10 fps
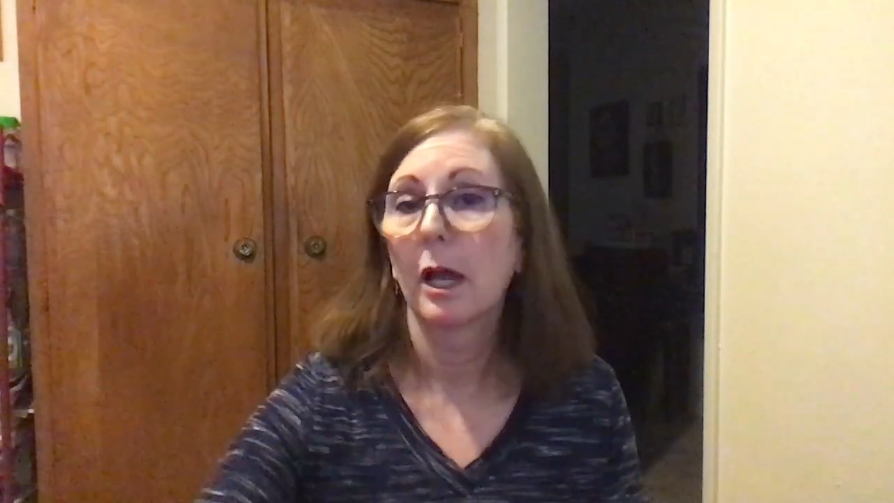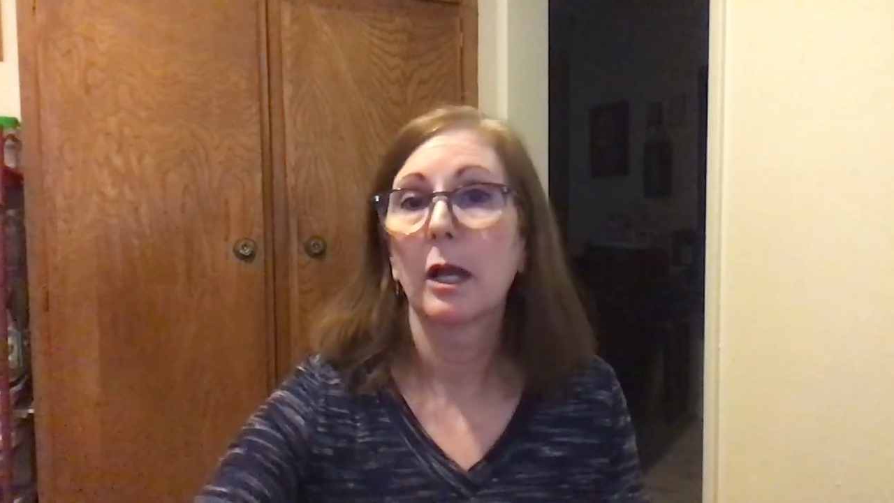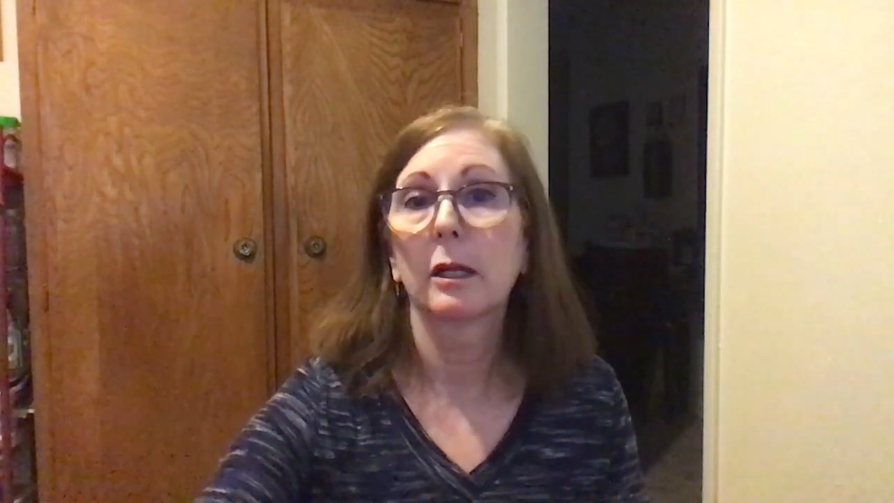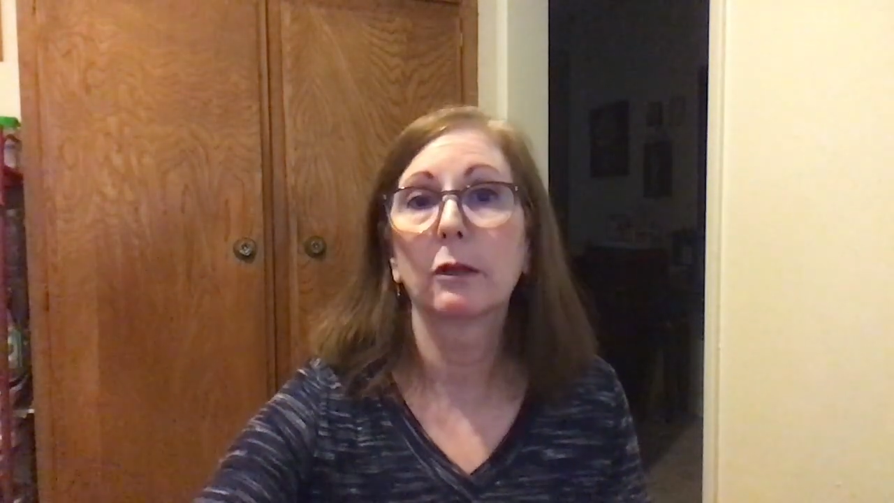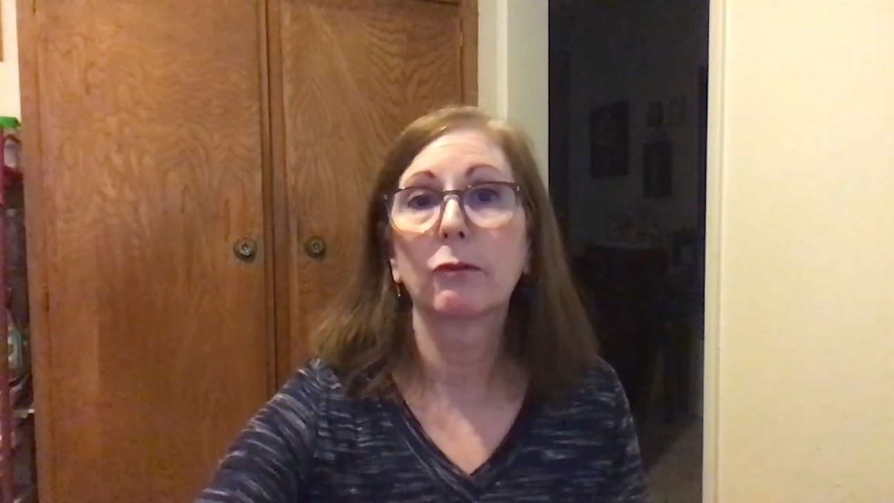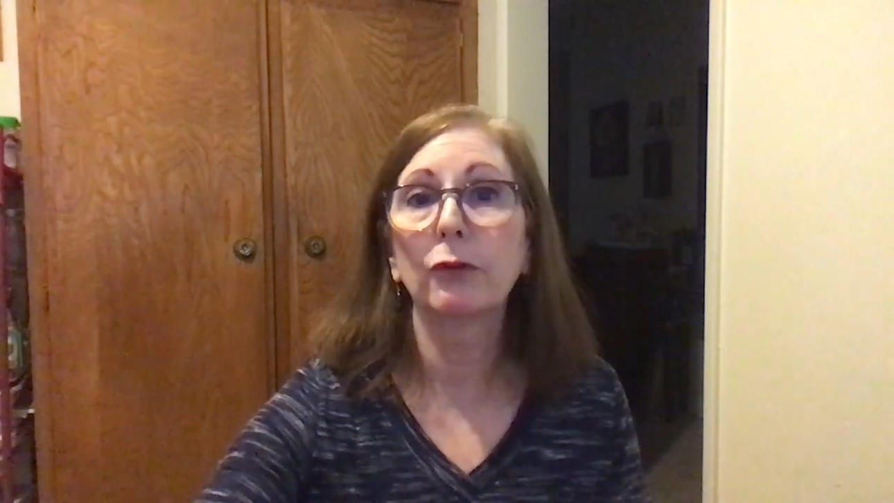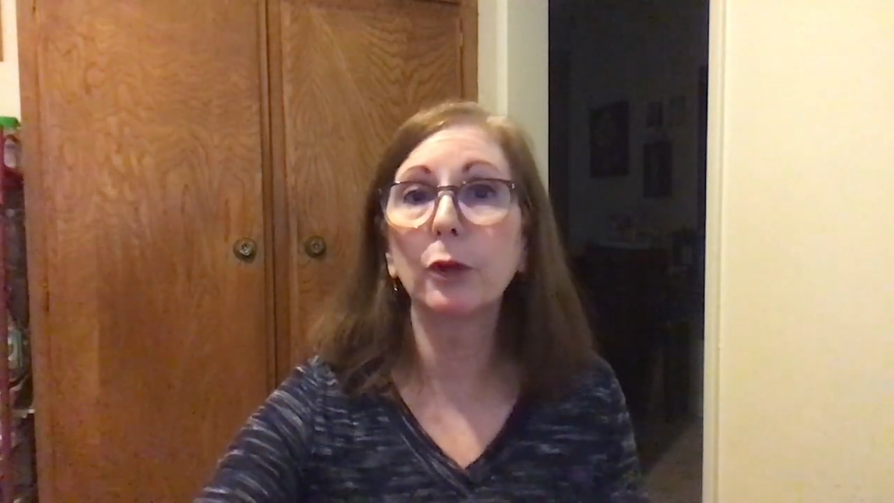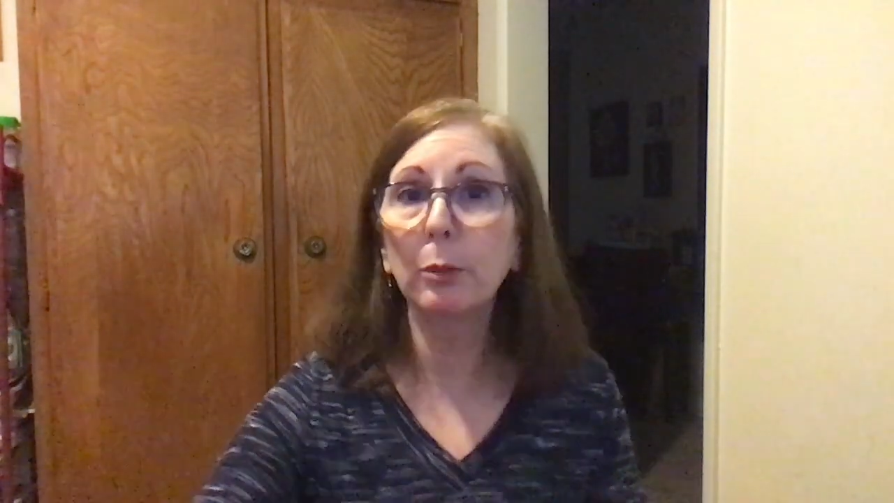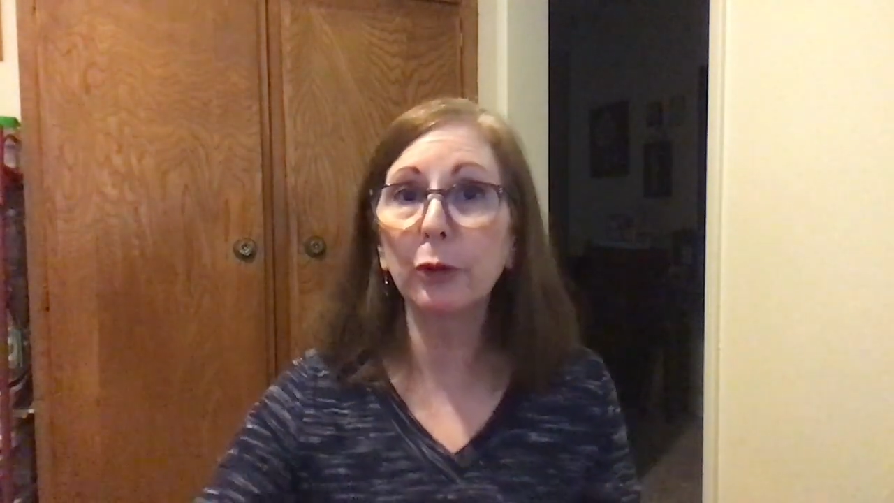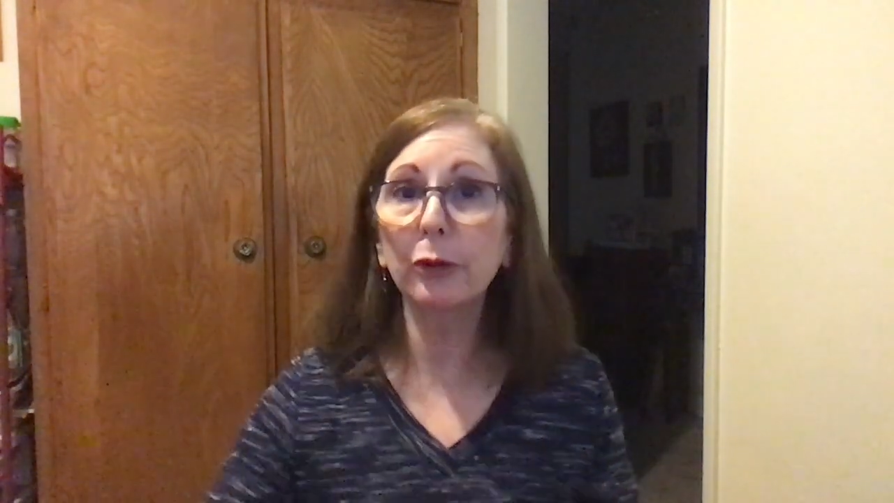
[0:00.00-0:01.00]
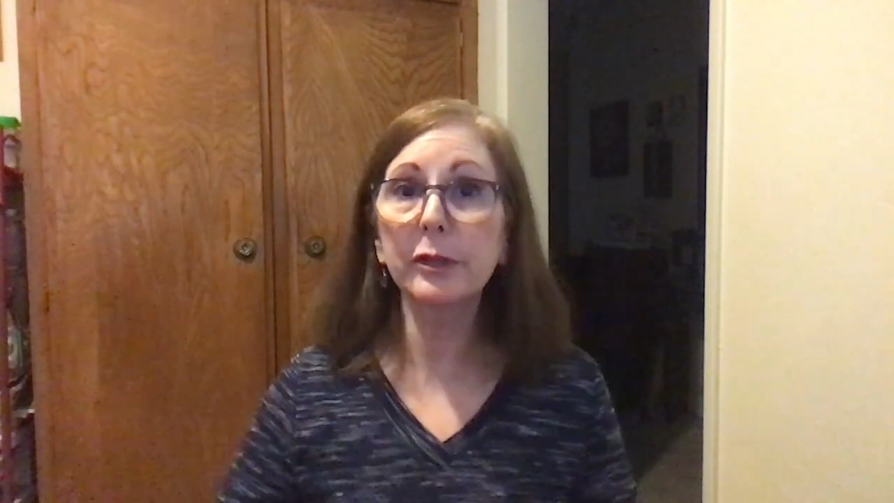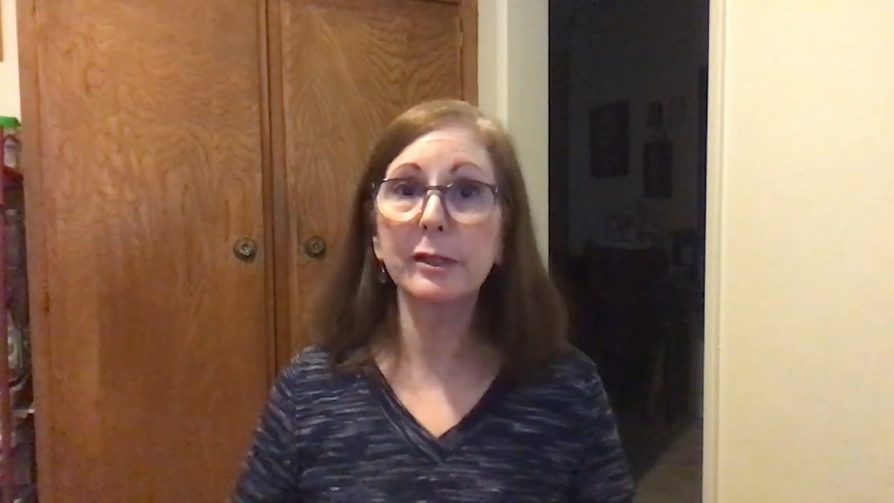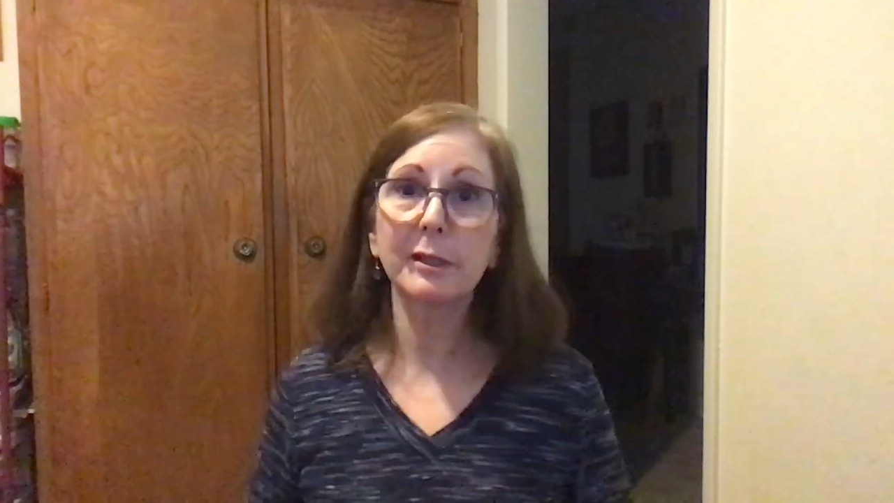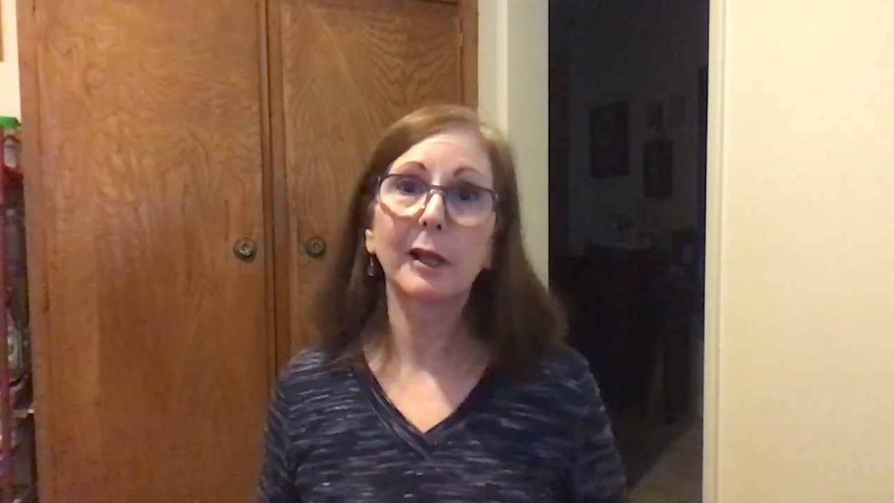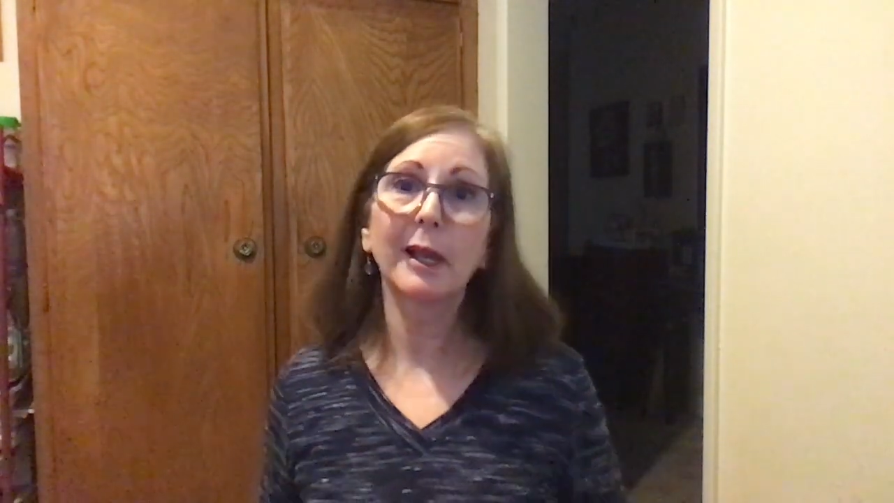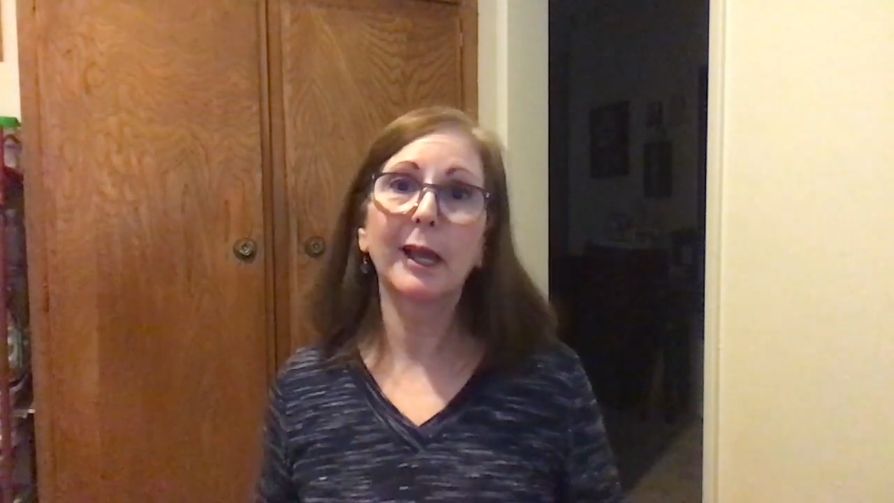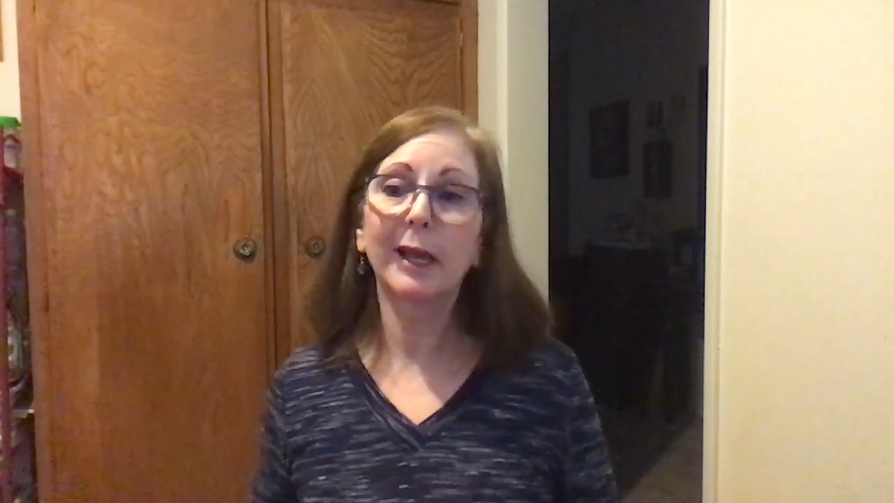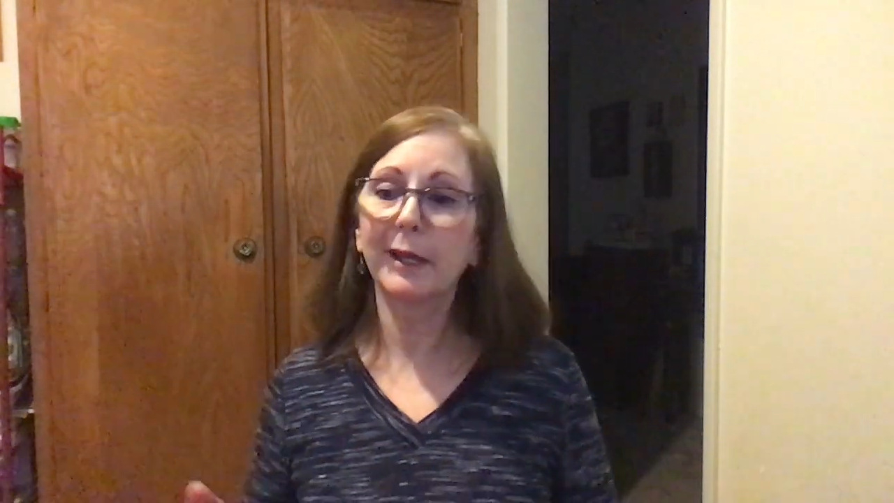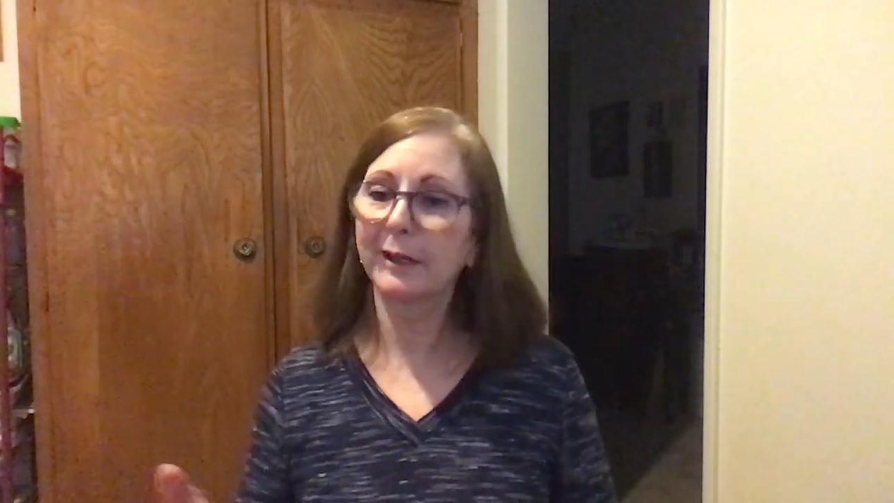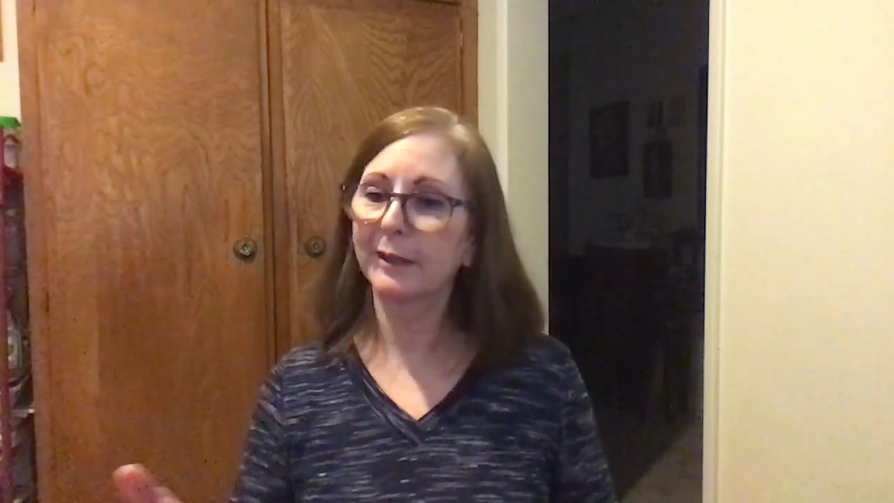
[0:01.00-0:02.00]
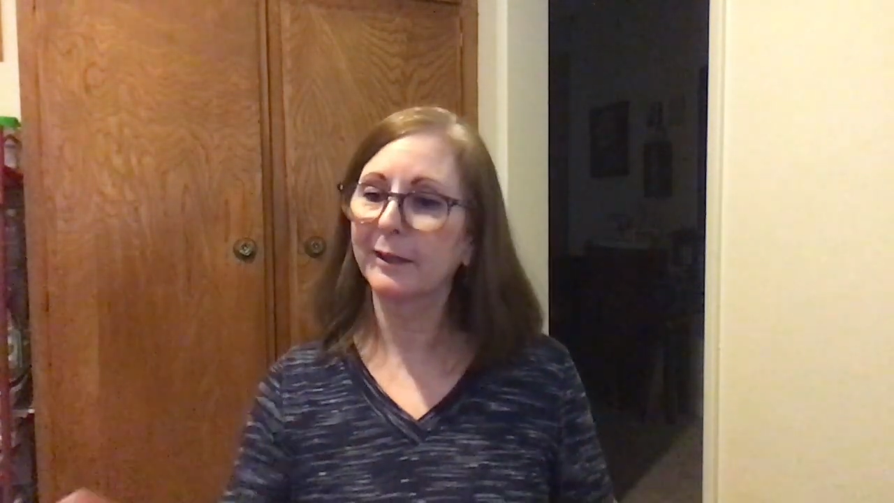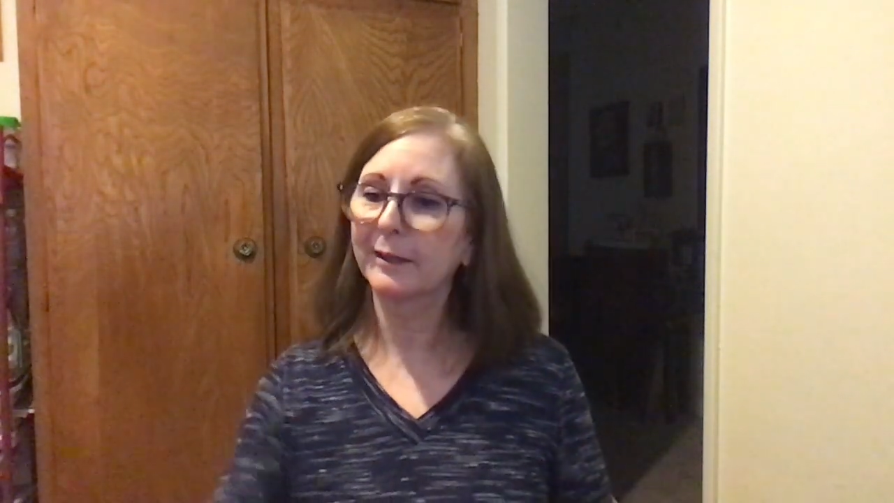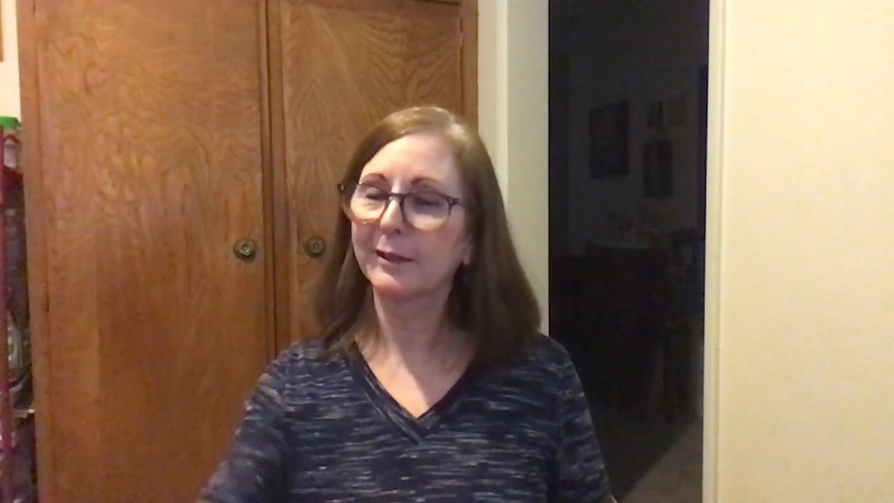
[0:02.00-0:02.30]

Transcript: I love real birds and